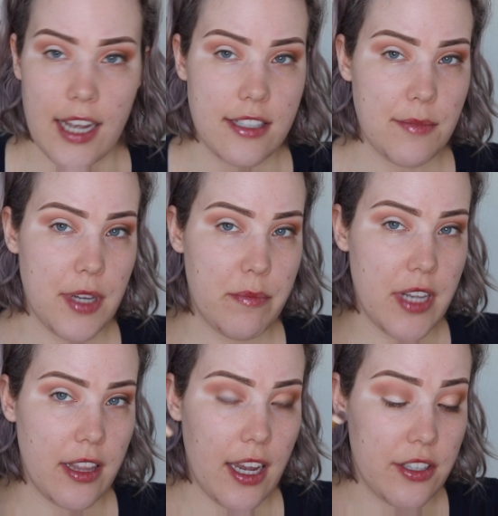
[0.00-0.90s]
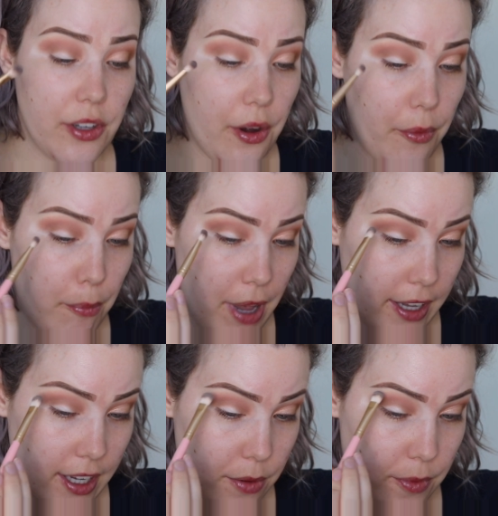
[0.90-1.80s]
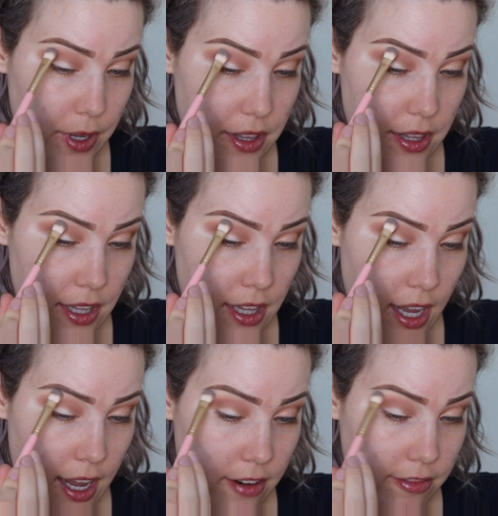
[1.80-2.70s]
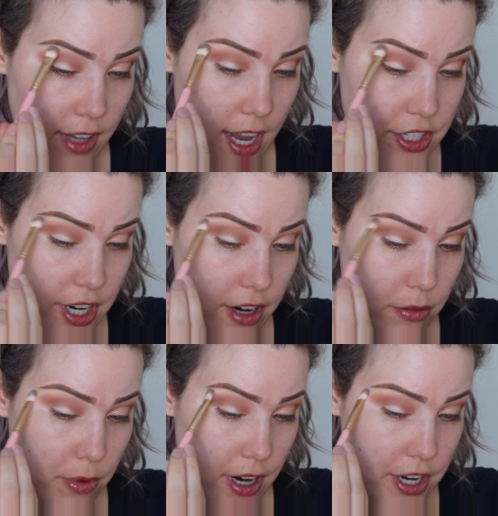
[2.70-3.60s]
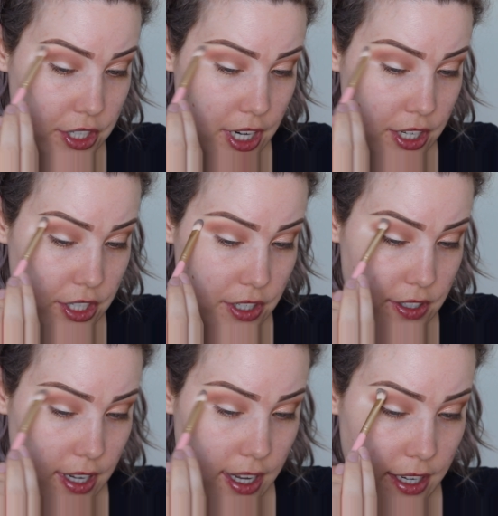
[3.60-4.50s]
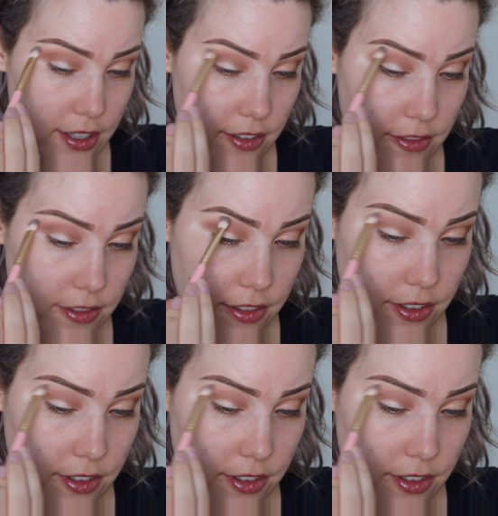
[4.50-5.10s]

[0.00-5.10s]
And sometimes I like to go back in with that flat shadow brush and just kind of